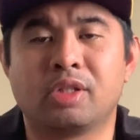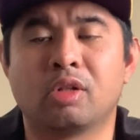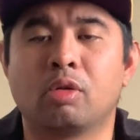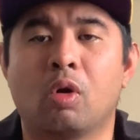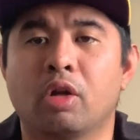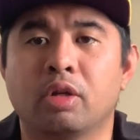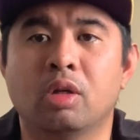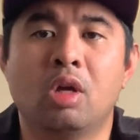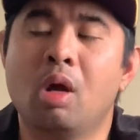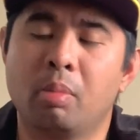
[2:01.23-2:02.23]
good quality.
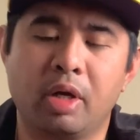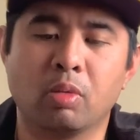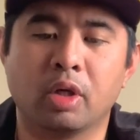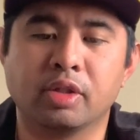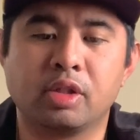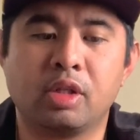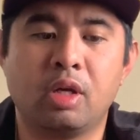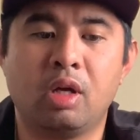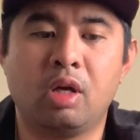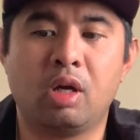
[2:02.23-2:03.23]
But anyways,
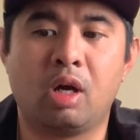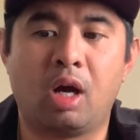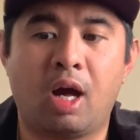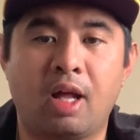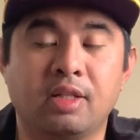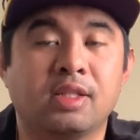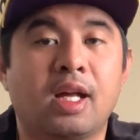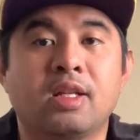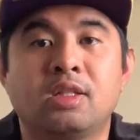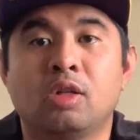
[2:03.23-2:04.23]
I
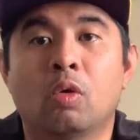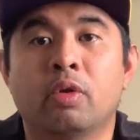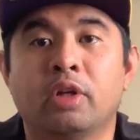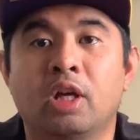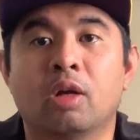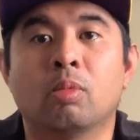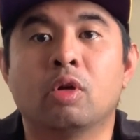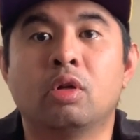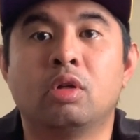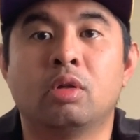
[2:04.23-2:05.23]
decided to go with a camera,
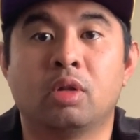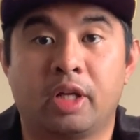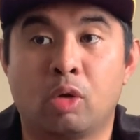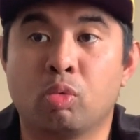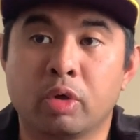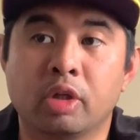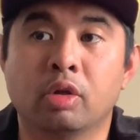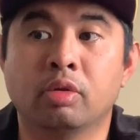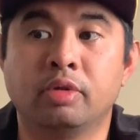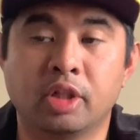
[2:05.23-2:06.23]
like a
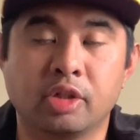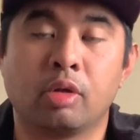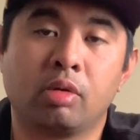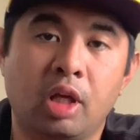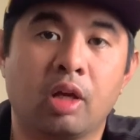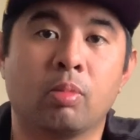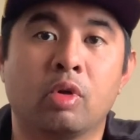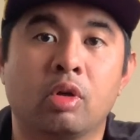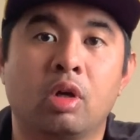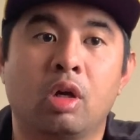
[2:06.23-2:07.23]
real digital
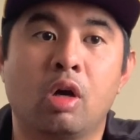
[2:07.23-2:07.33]
camera.